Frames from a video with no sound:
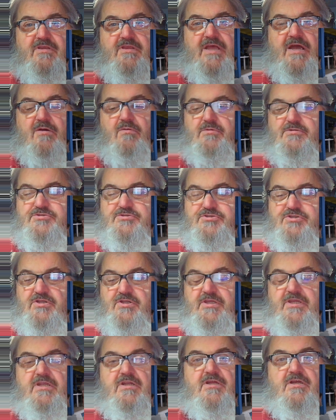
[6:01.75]
That was
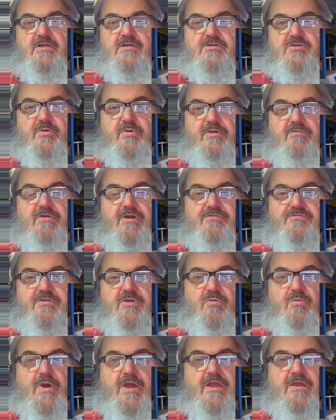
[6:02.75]
Jelena doing Rusty
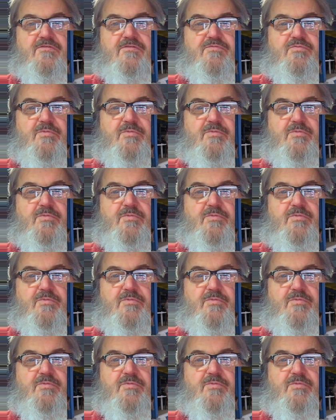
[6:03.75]
Waste.